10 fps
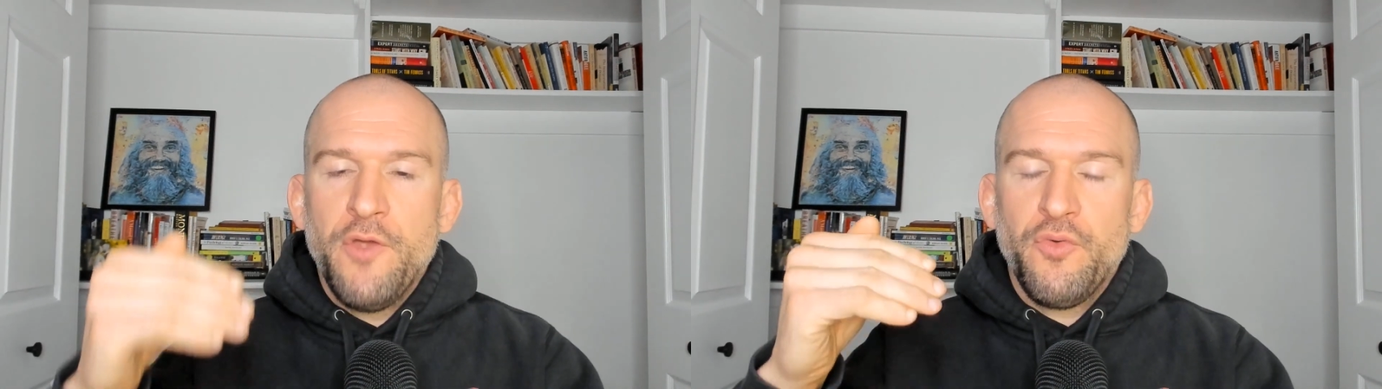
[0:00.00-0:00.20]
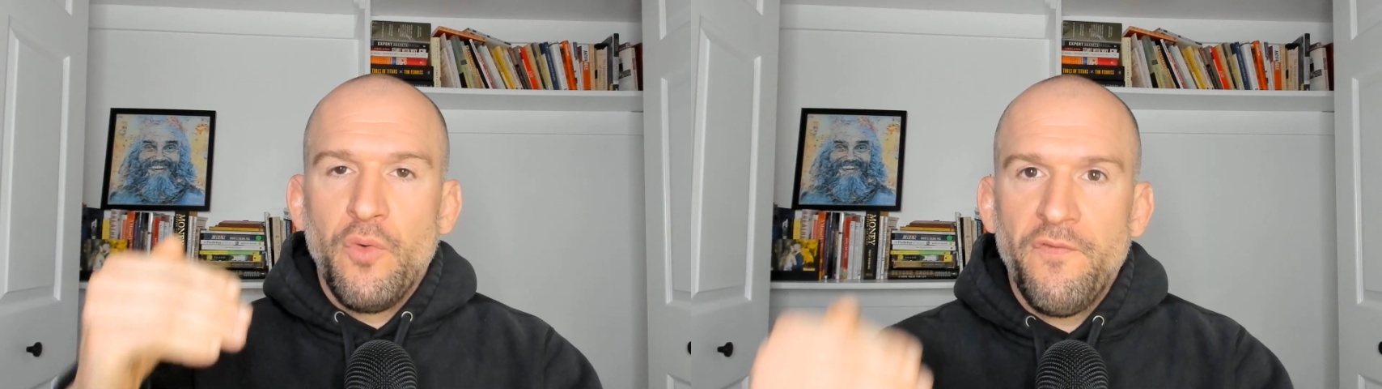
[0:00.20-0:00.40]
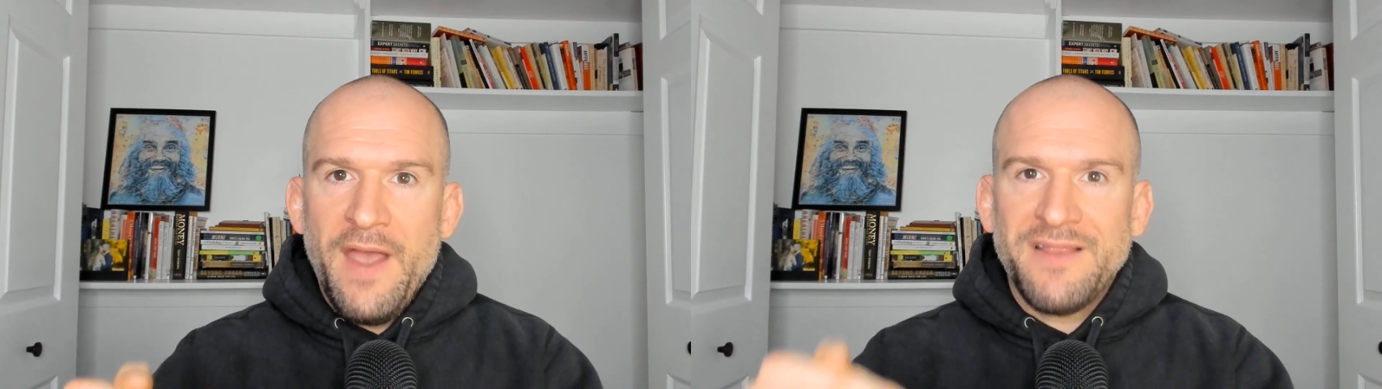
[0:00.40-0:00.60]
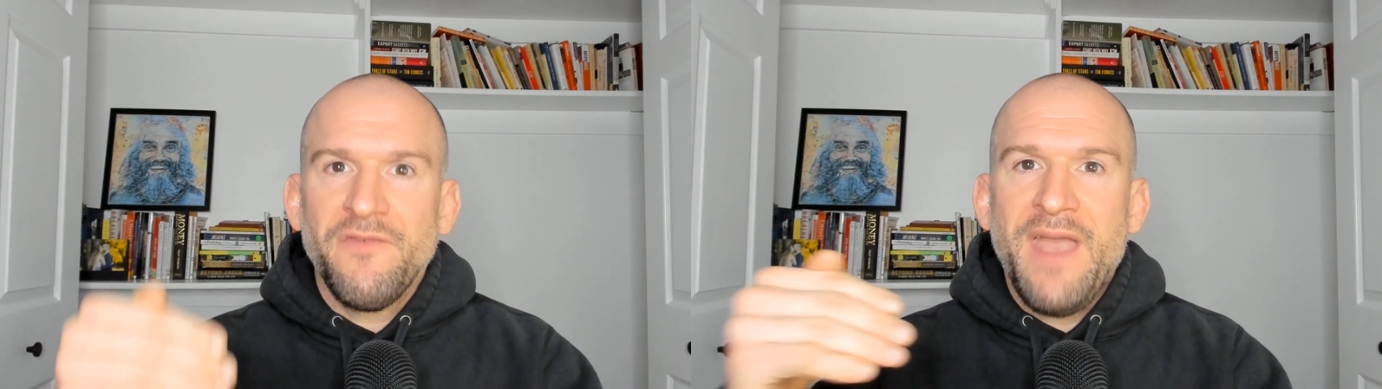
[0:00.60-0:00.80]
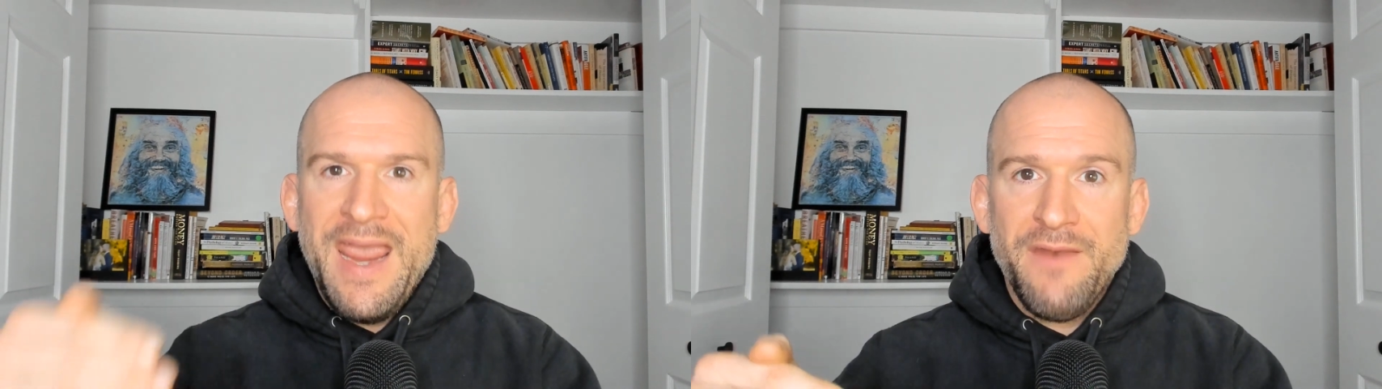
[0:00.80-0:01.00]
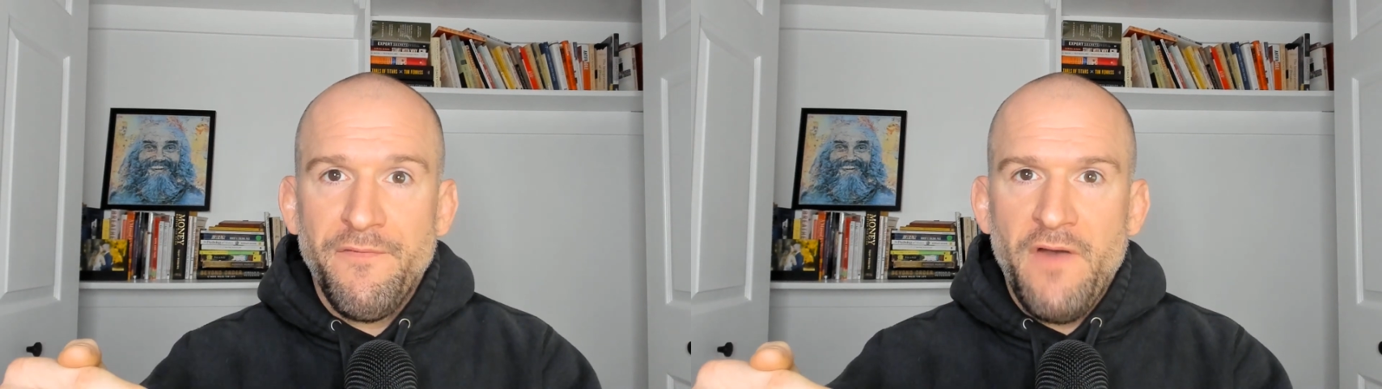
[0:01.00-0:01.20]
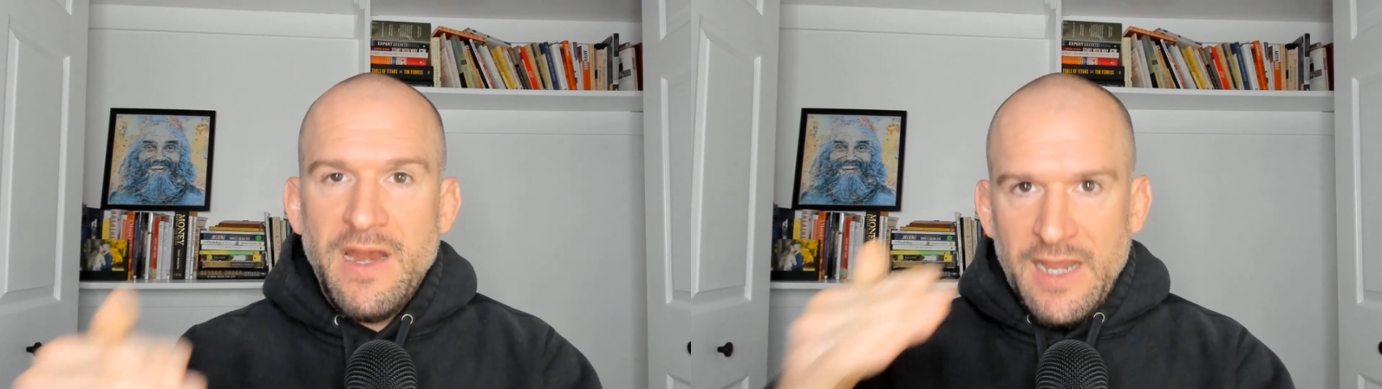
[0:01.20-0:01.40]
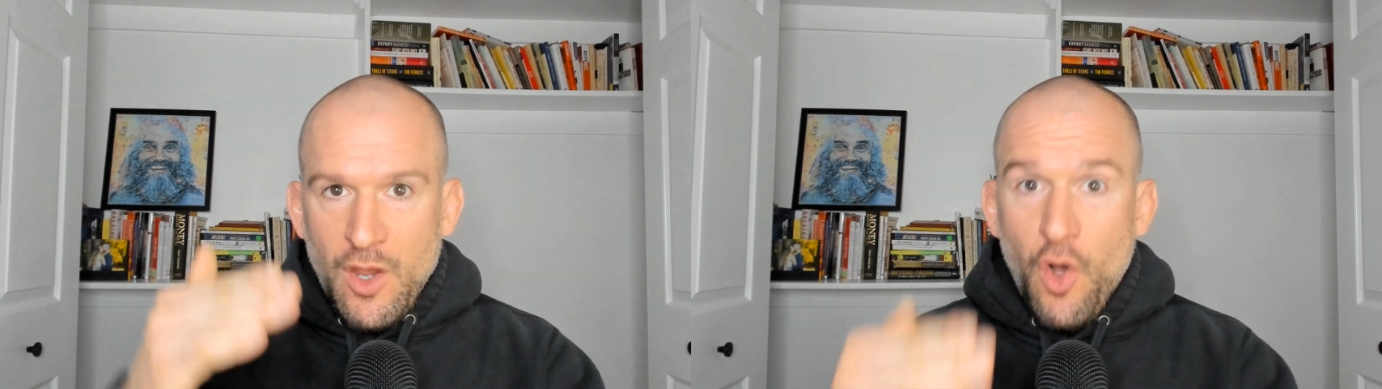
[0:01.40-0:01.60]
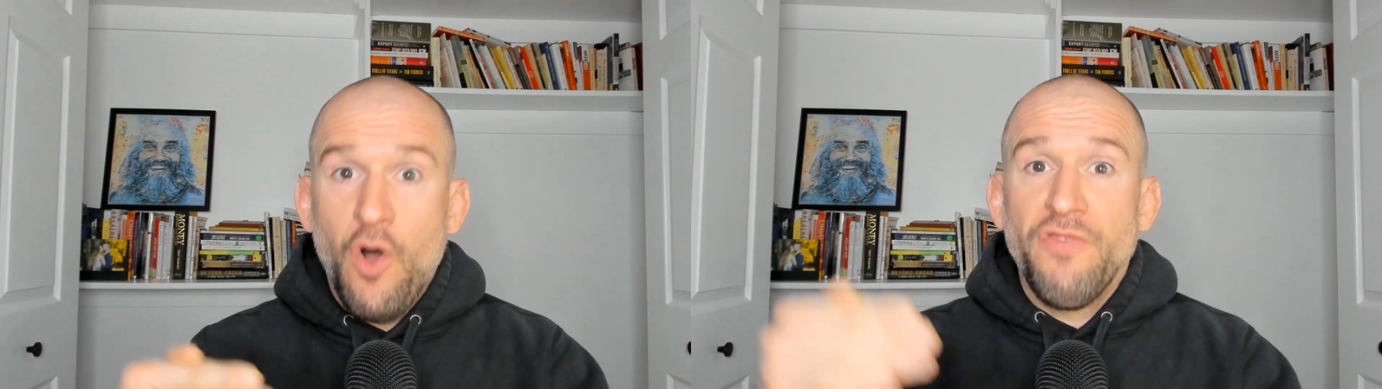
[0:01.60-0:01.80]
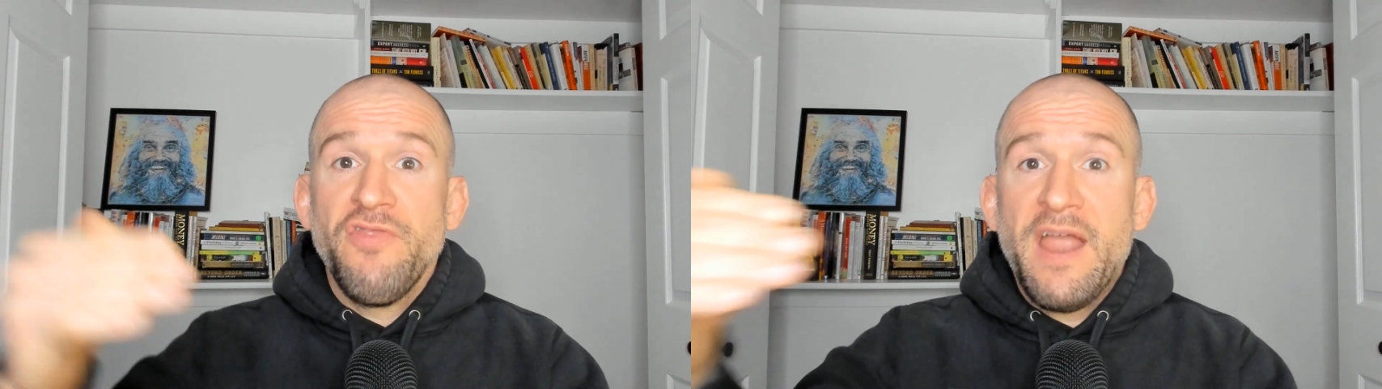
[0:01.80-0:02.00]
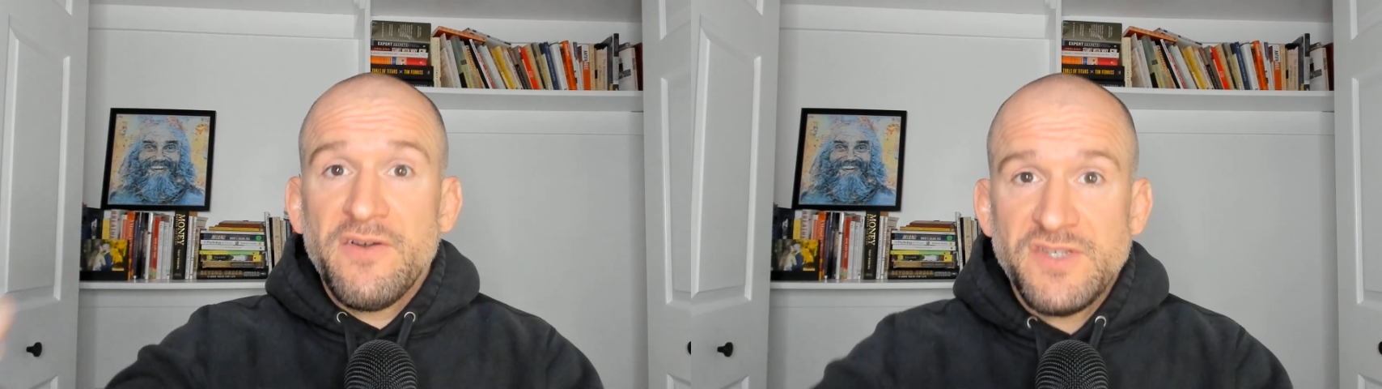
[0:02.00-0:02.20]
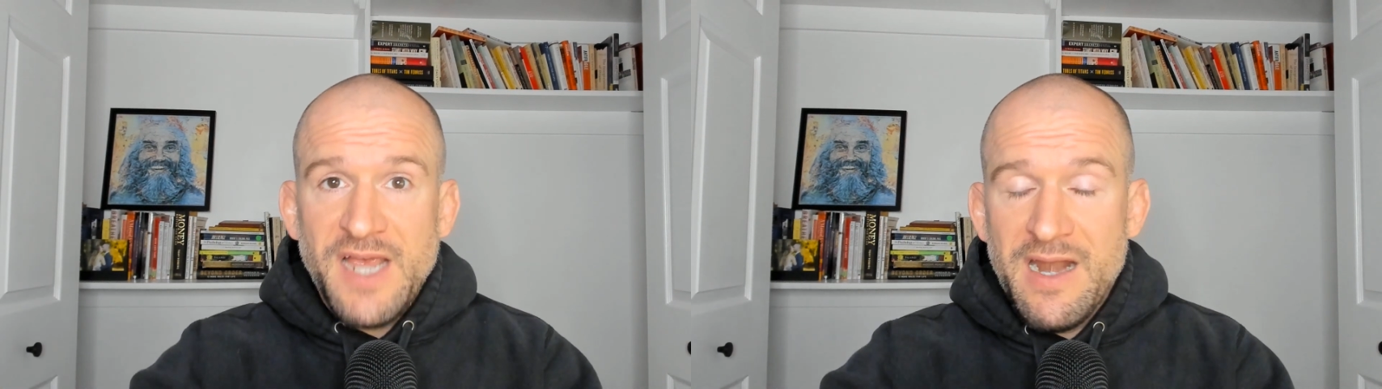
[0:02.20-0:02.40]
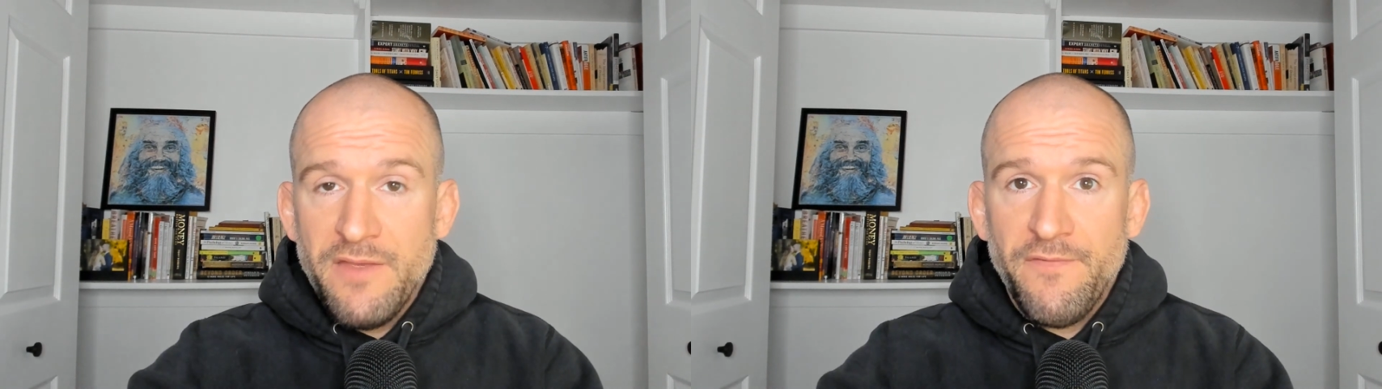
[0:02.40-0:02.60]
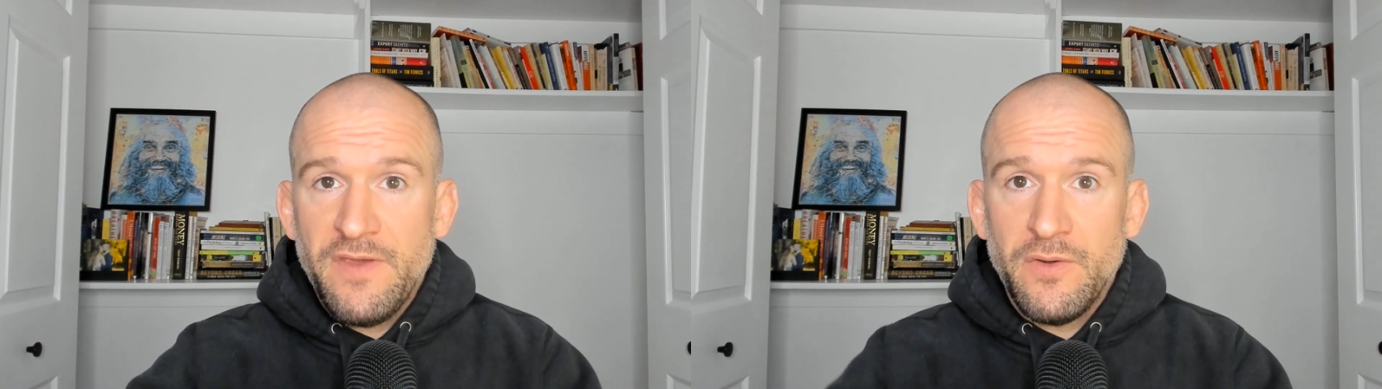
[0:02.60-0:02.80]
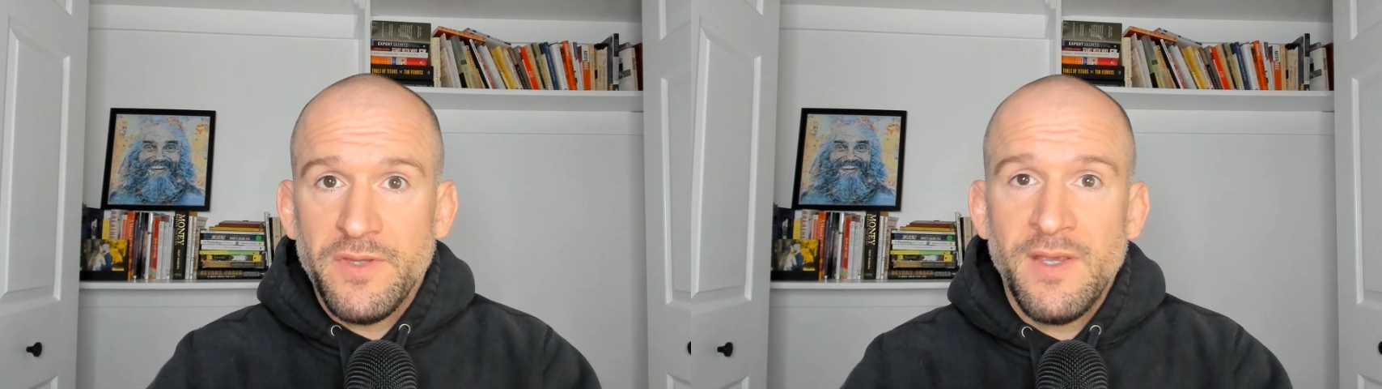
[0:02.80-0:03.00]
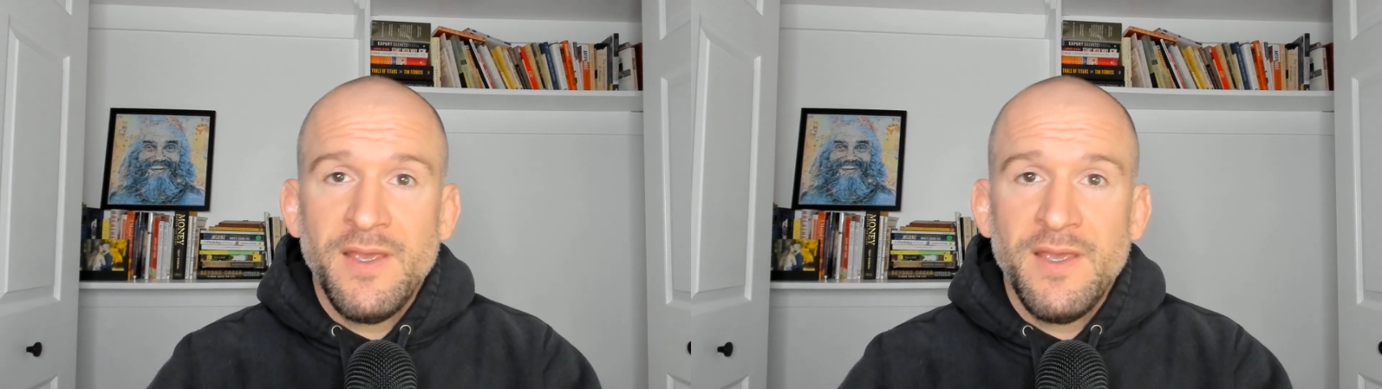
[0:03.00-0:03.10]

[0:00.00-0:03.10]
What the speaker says: through effective hand fighting on their side of the field.